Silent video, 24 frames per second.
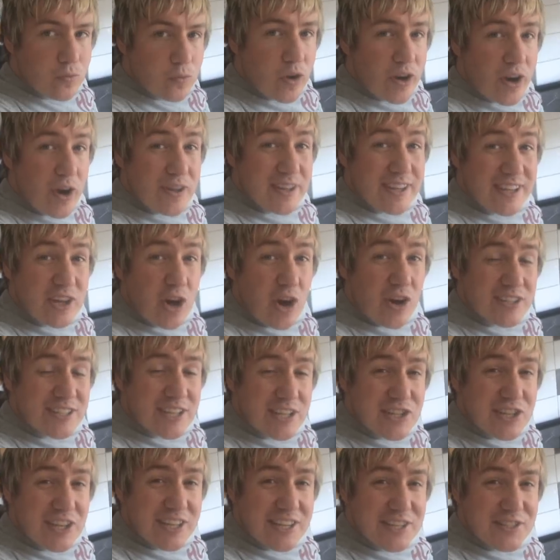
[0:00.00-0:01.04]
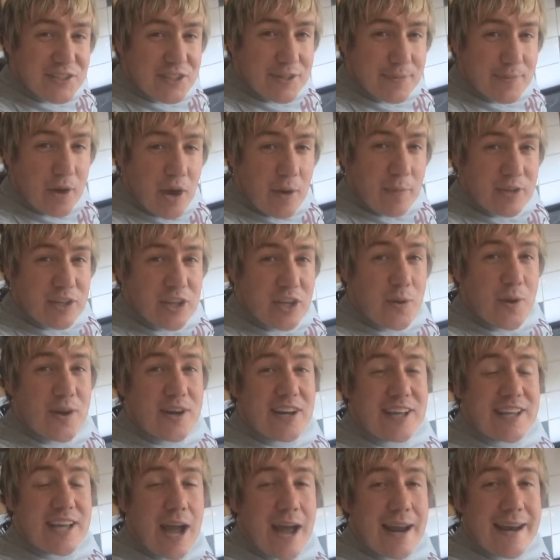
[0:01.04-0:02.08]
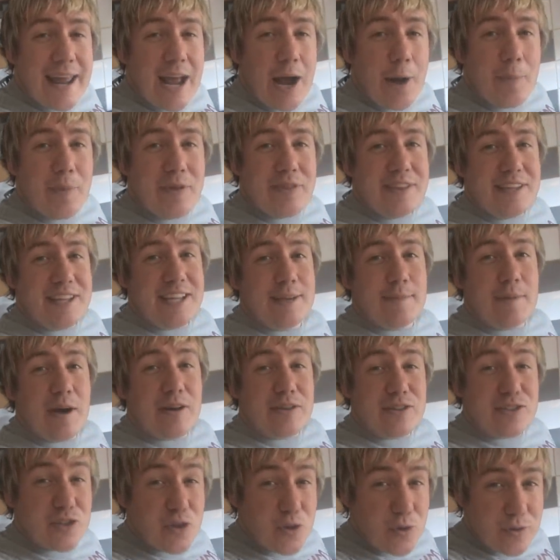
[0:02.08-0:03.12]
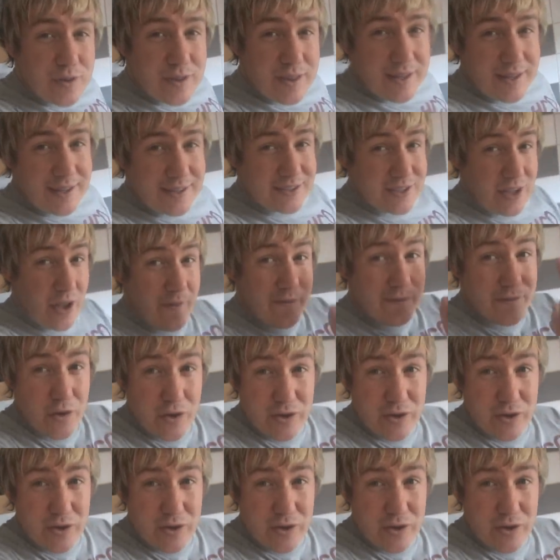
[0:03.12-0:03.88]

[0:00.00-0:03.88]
Right then guys, that chicken's on the barbecue and I can't help but think about two things.